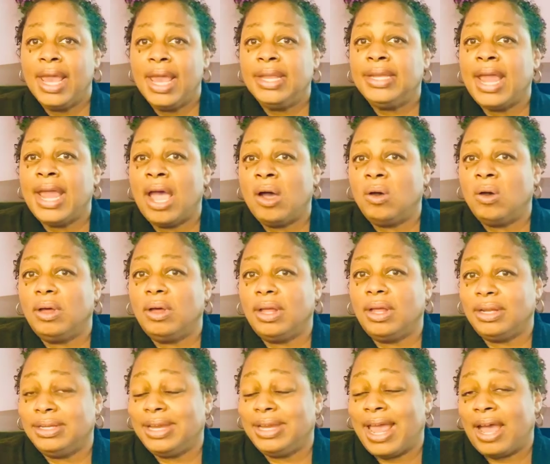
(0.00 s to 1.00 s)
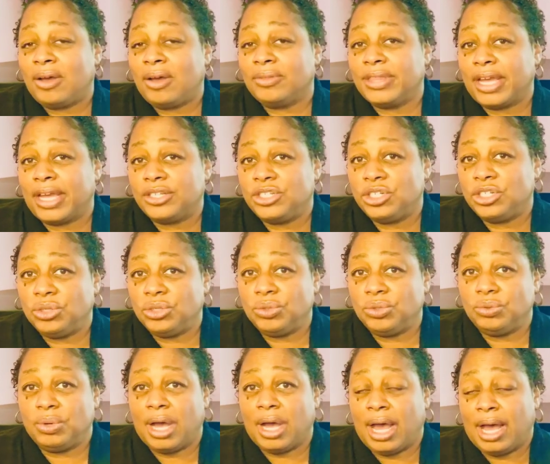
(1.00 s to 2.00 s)
Now that
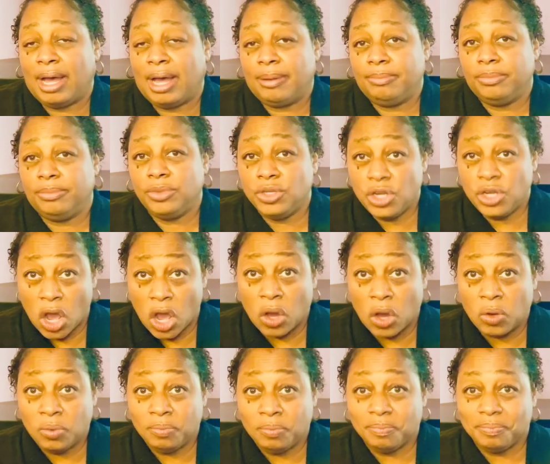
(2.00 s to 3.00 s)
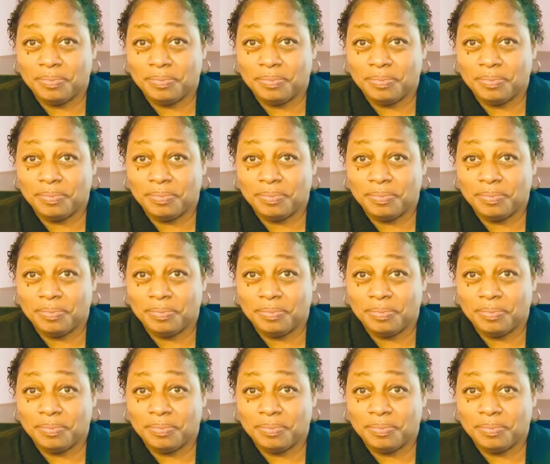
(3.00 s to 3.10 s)
you know,